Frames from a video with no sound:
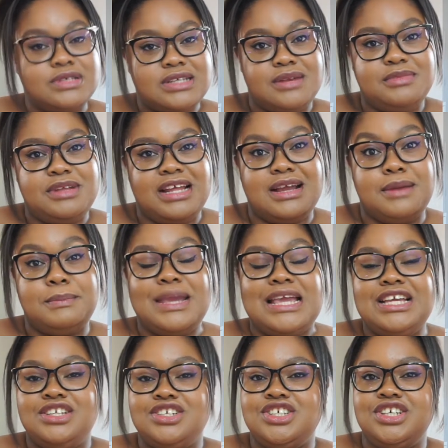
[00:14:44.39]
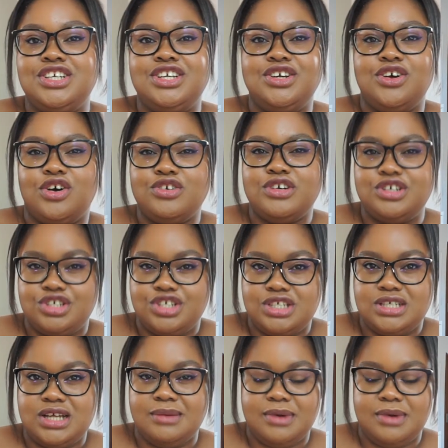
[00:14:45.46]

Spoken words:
gonna be like a peachy, orangey type